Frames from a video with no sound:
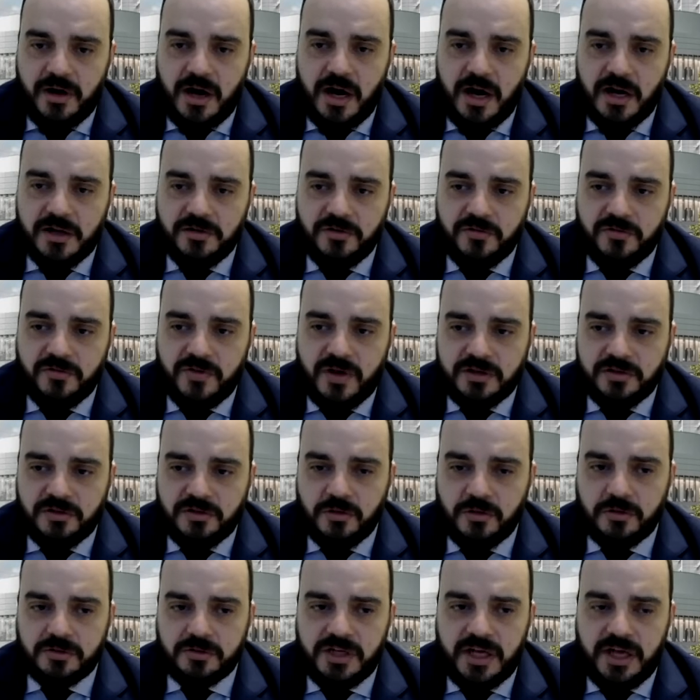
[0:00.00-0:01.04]
adjuvant
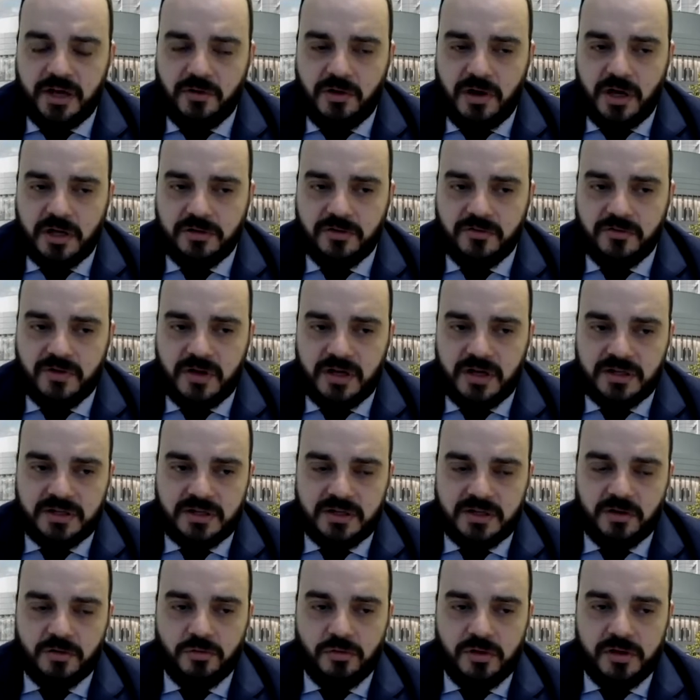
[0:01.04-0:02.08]
or
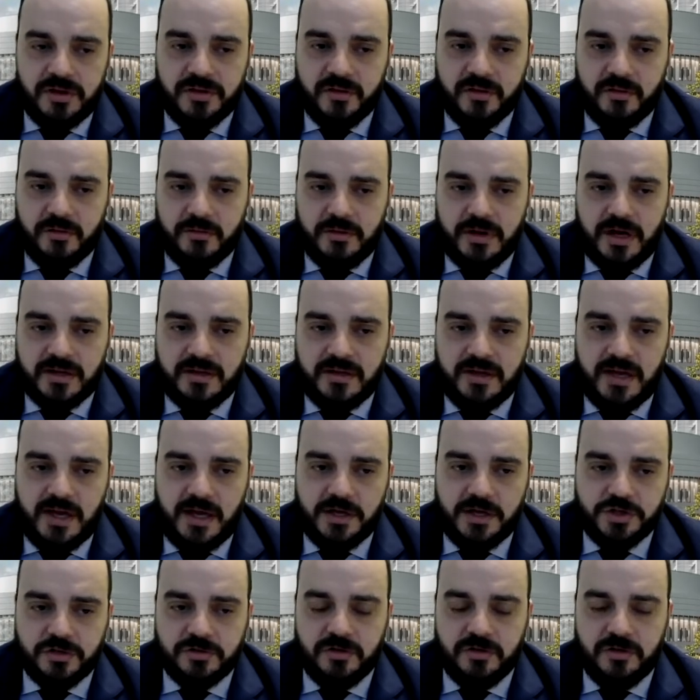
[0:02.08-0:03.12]
neoadjuvant, with
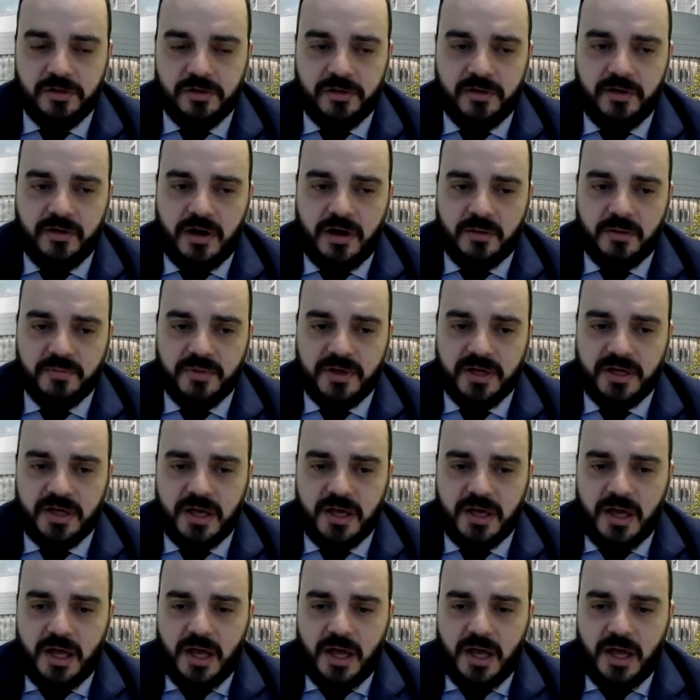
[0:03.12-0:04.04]
radiation therapy.